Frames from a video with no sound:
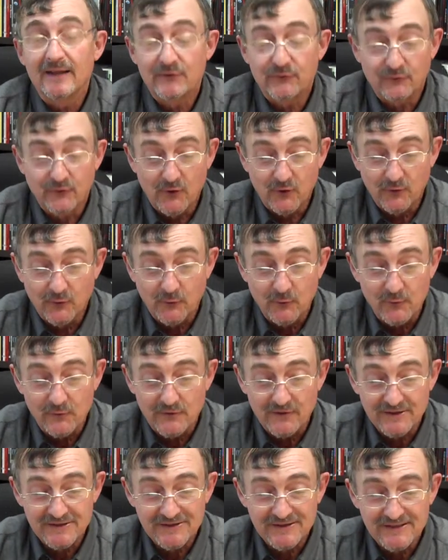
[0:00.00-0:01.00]

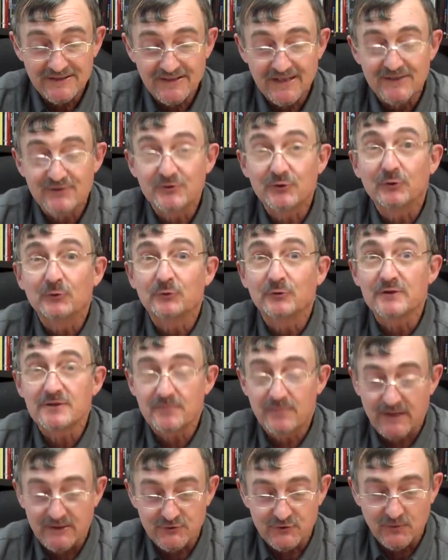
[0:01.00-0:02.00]
So this is a
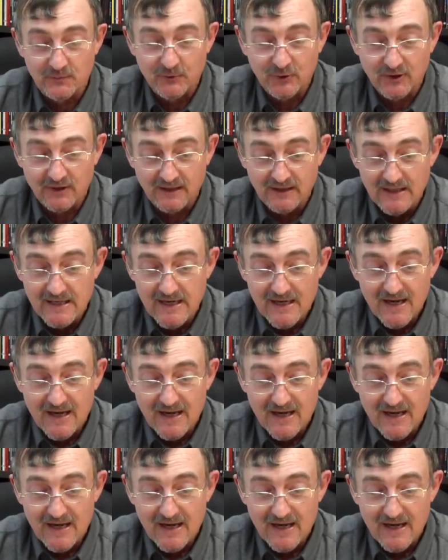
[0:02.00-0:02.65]
children's picture book